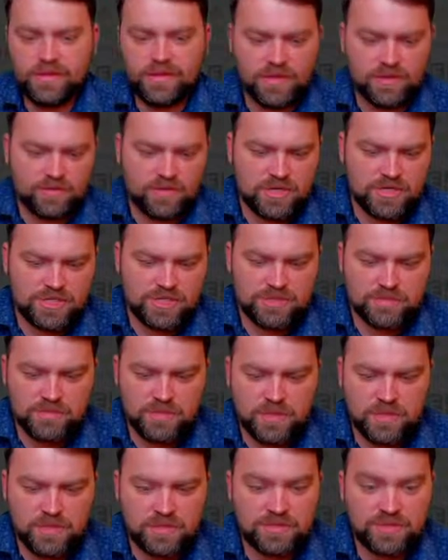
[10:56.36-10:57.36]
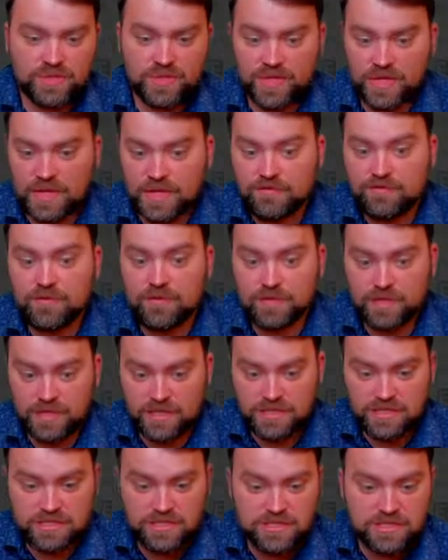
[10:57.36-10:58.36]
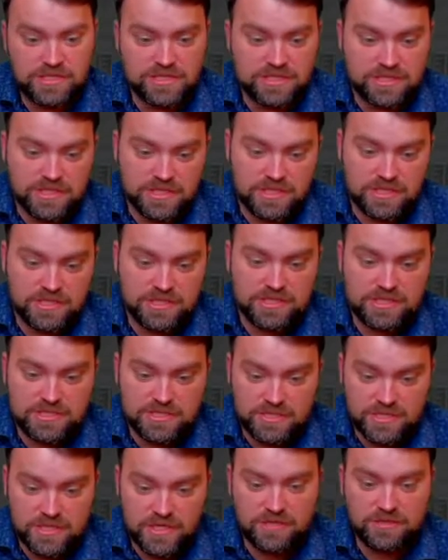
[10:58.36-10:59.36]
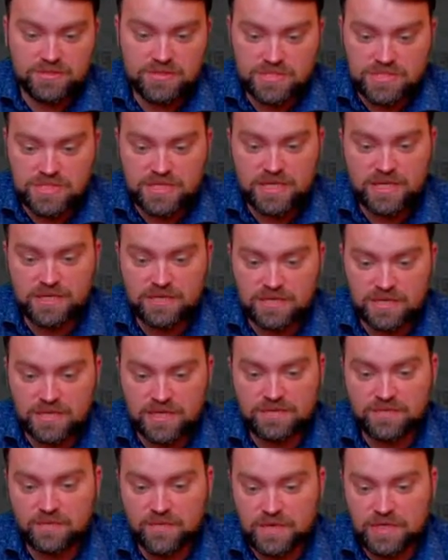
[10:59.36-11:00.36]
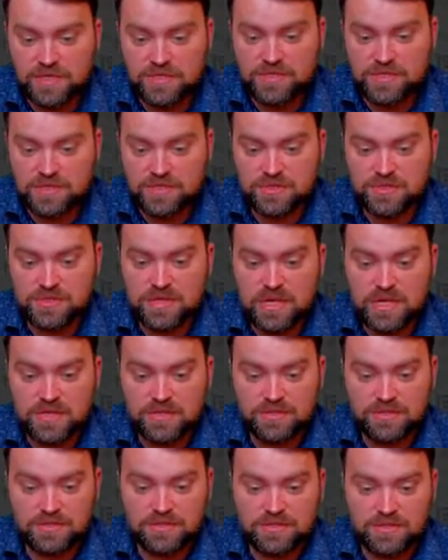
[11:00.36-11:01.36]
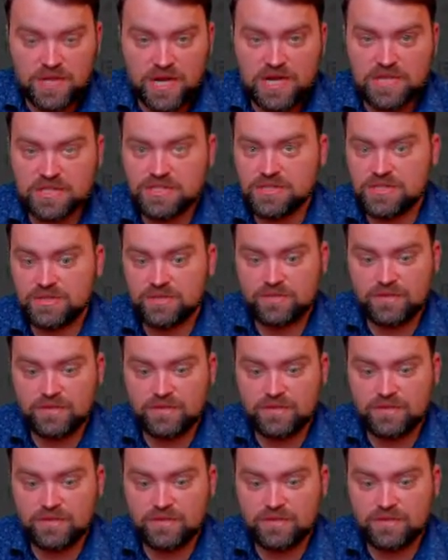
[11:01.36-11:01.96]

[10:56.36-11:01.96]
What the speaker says: Yeah, Russian military influences start to say that we took the Dachny